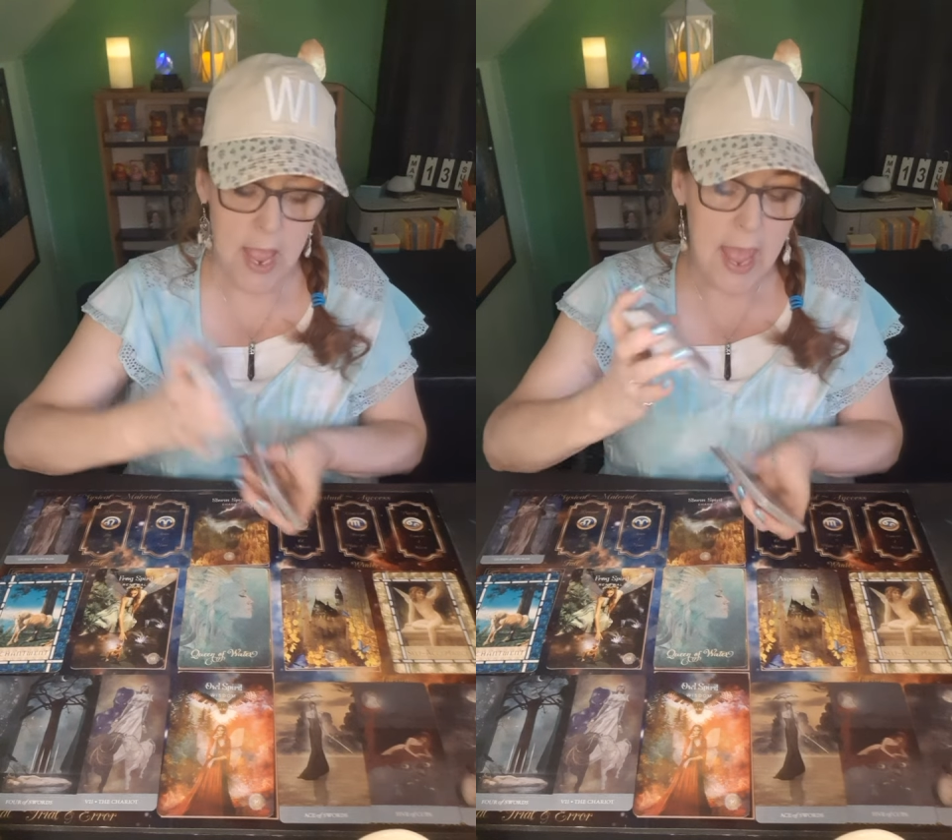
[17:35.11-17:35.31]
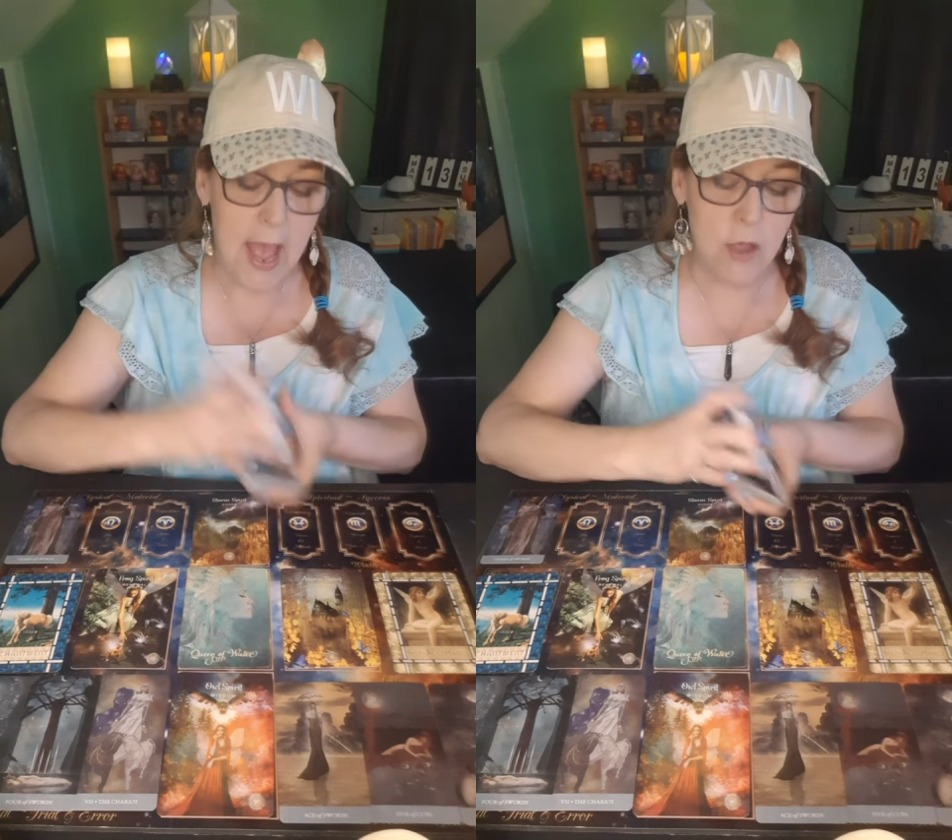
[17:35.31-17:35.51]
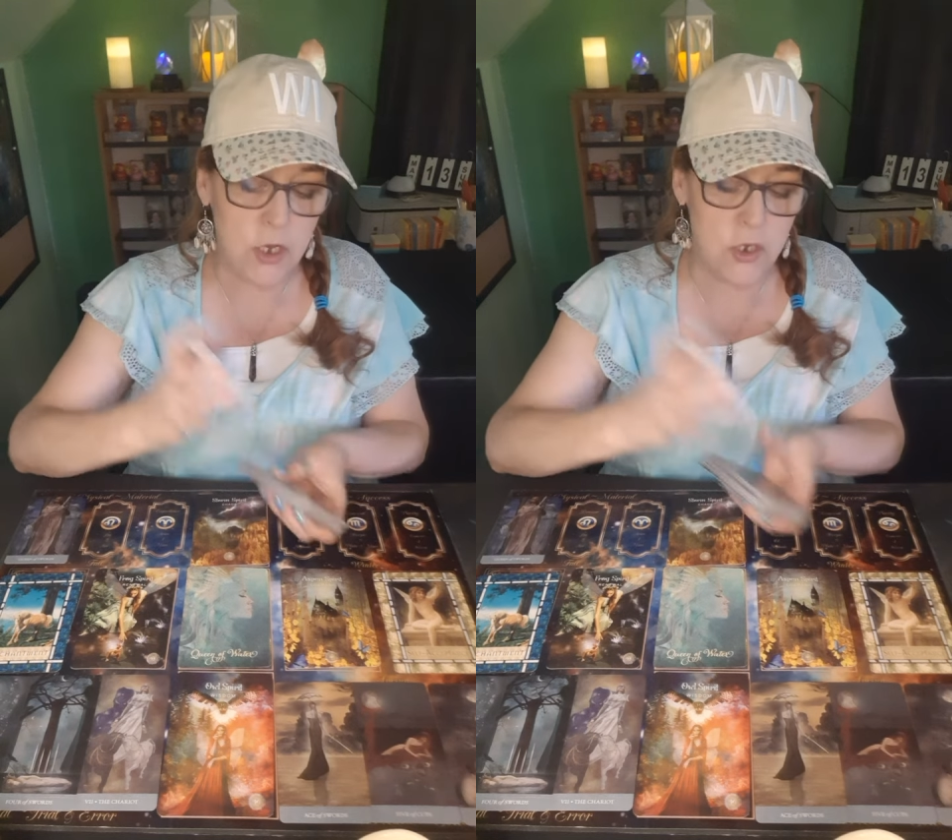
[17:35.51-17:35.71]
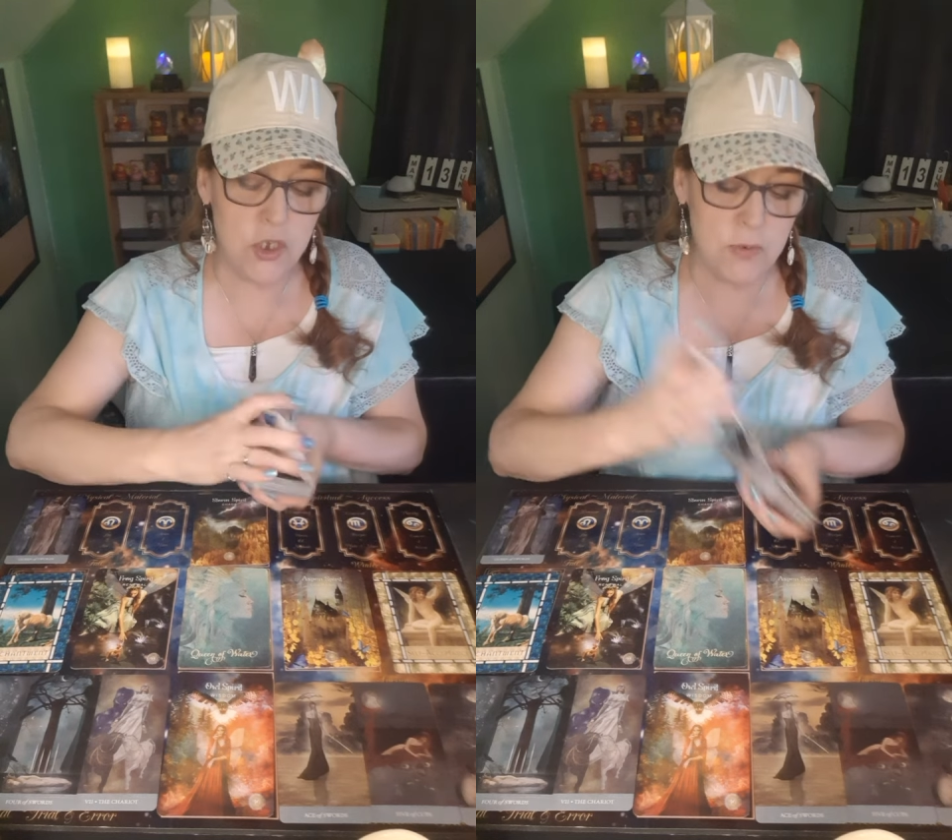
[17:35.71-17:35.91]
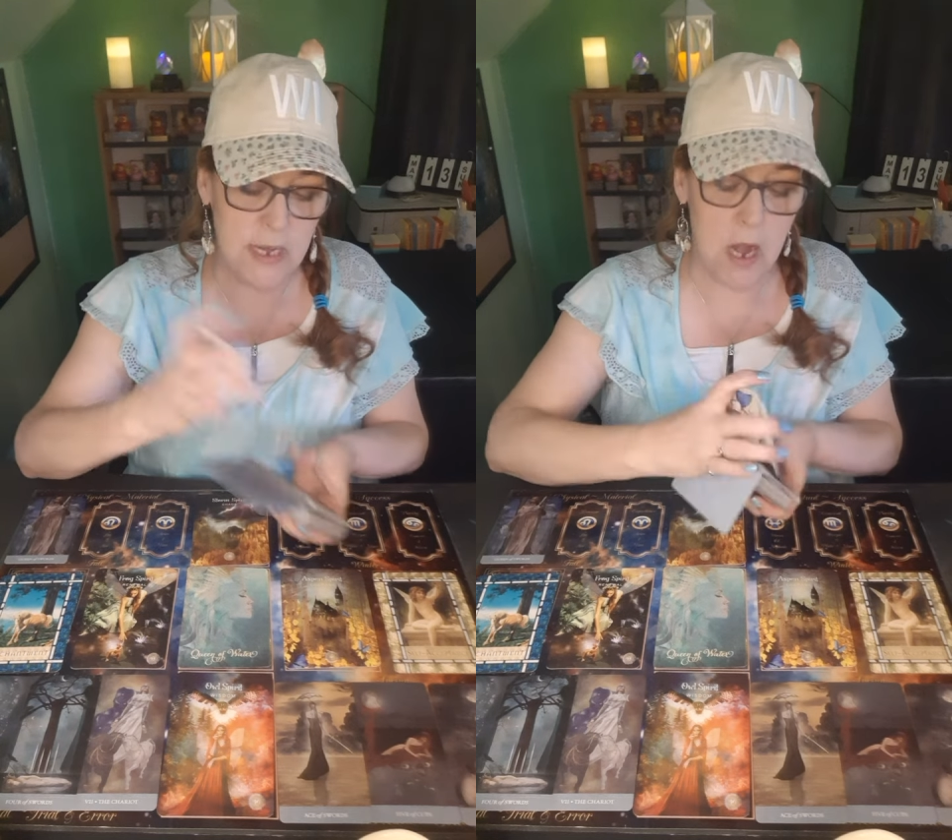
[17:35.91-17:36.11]
how you're
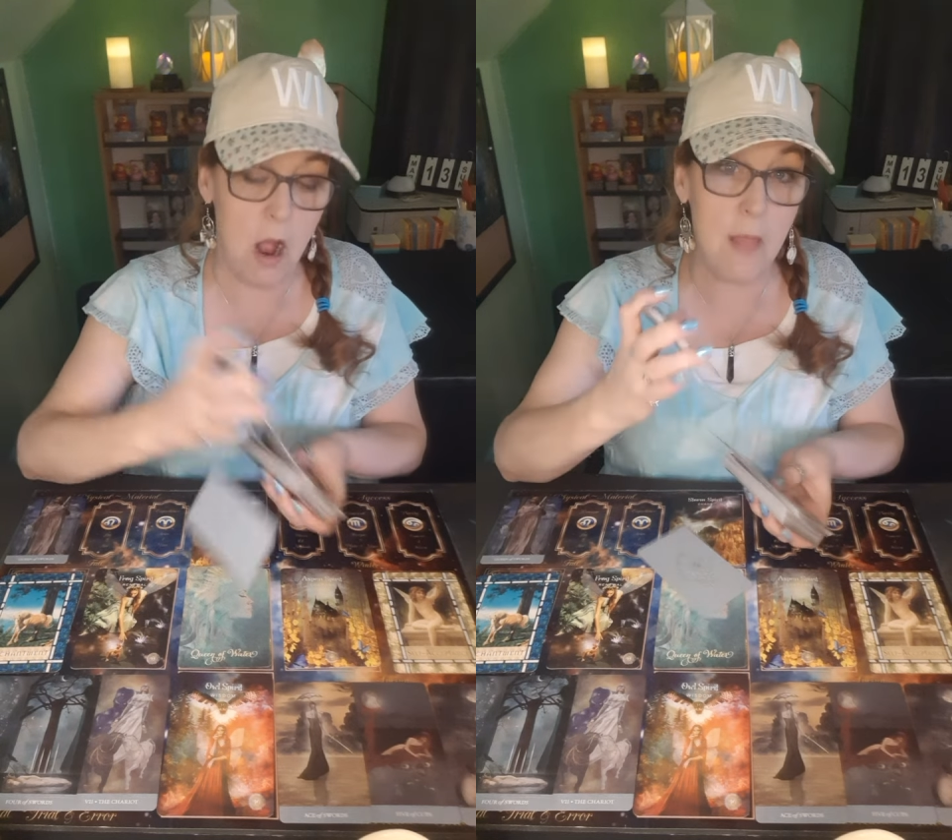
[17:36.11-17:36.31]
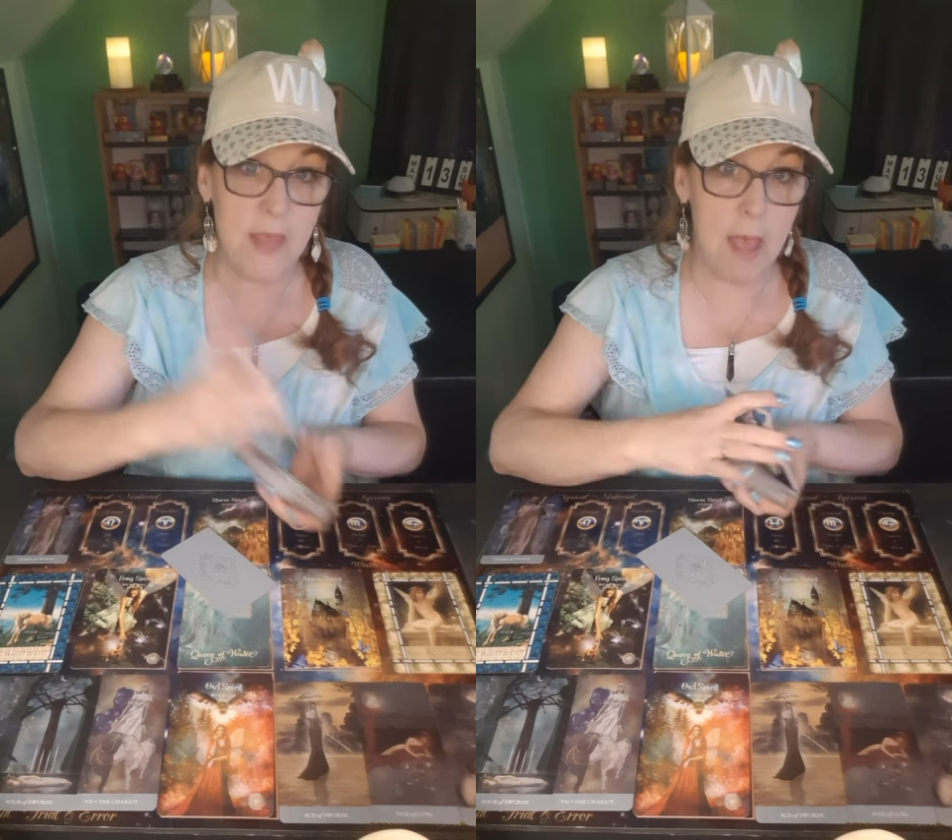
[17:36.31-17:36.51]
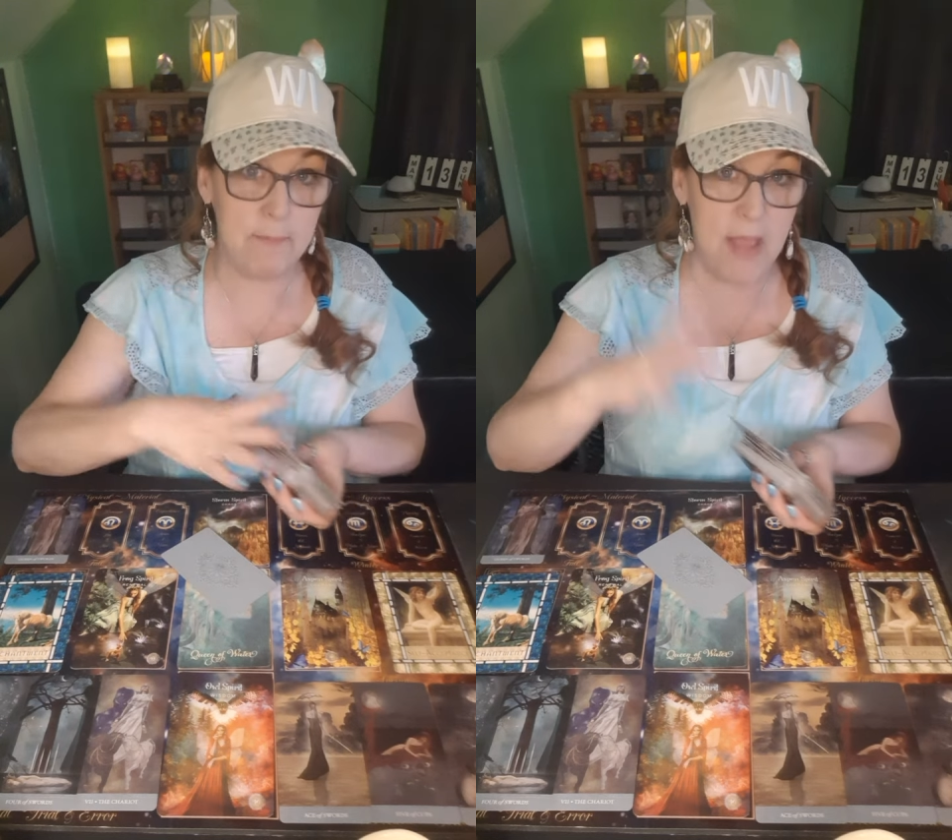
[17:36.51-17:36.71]
doing on that